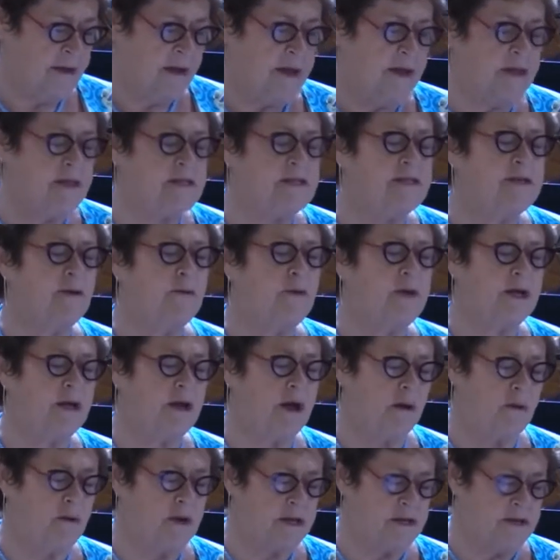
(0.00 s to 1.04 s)
And so we
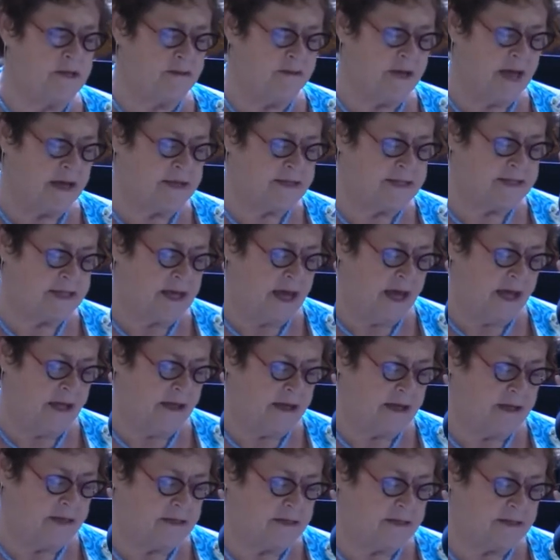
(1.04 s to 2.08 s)
go into that
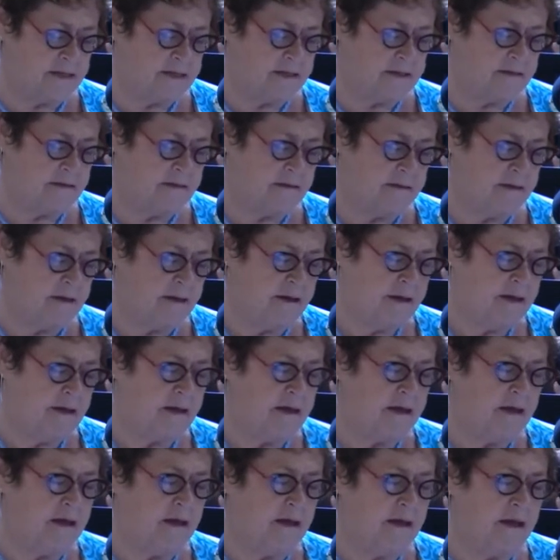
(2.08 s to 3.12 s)
silence,
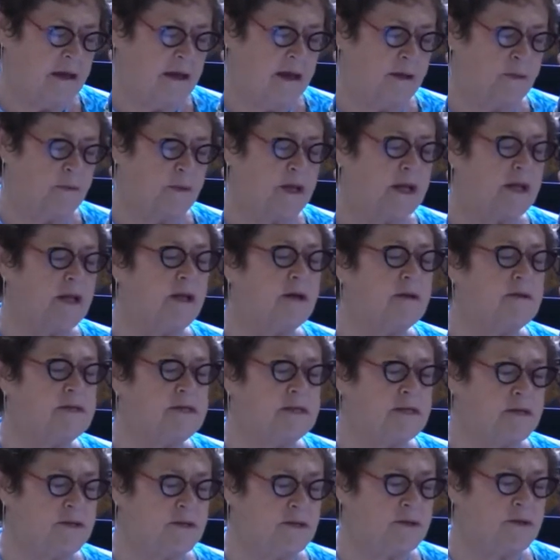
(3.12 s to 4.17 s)
and we close
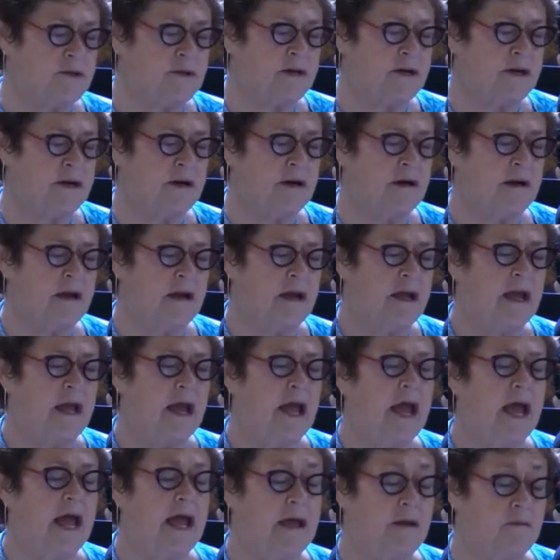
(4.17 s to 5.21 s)
the door,
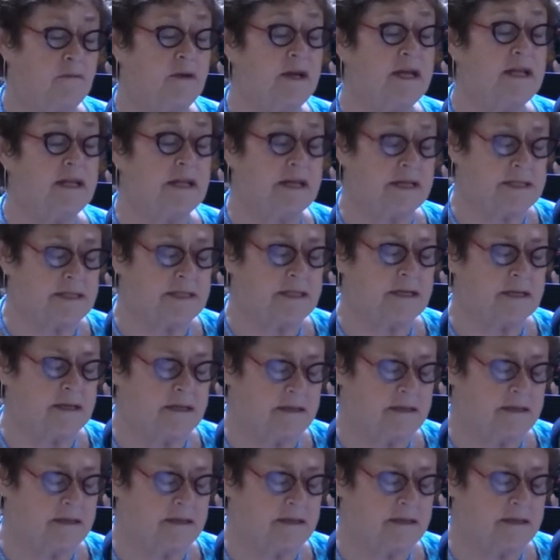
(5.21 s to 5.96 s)
and we listen.